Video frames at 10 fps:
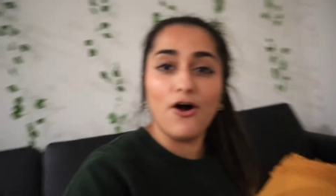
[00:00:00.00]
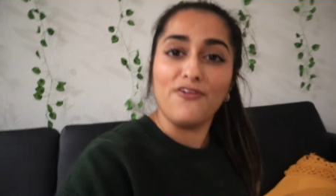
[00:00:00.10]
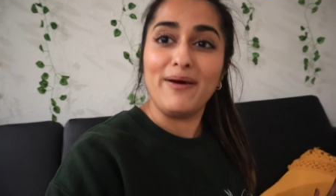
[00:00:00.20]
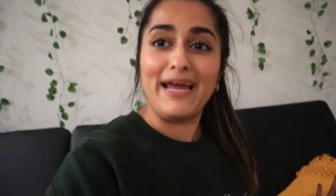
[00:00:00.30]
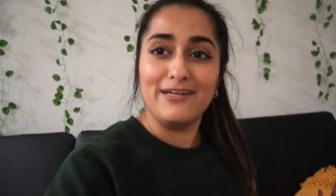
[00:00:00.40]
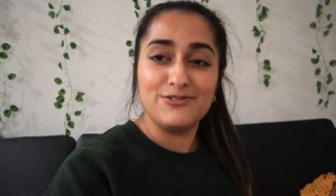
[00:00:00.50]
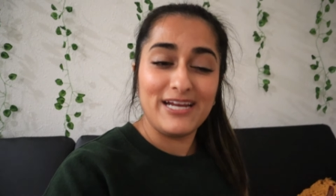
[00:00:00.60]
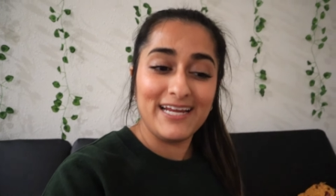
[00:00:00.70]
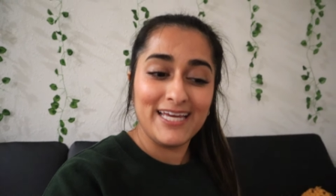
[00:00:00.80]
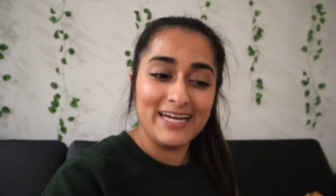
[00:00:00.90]
all my
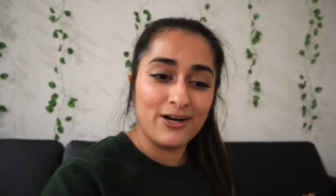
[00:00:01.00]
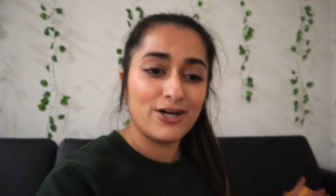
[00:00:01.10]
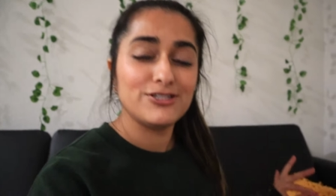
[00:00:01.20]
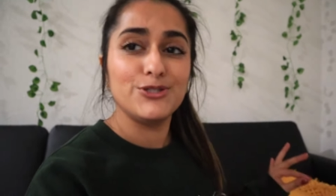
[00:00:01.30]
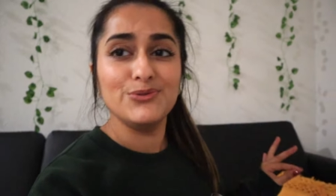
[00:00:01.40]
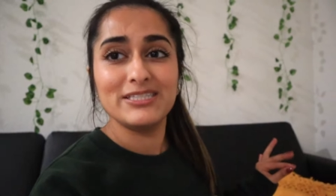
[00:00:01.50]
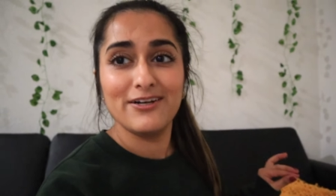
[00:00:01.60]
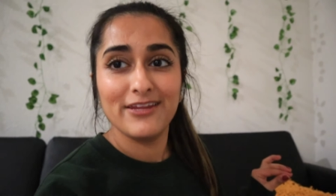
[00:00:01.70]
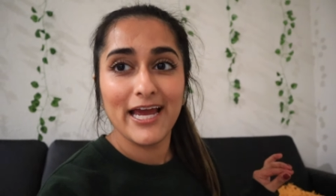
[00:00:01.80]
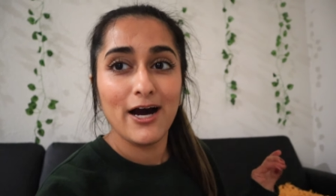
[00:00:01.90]
annotating gear to sit
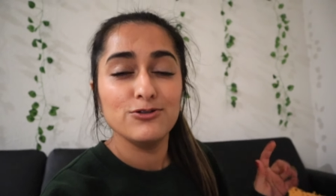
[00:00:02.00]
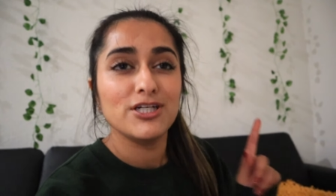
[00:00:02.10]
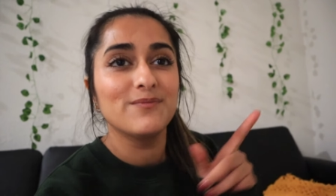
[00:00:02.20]
on the couch.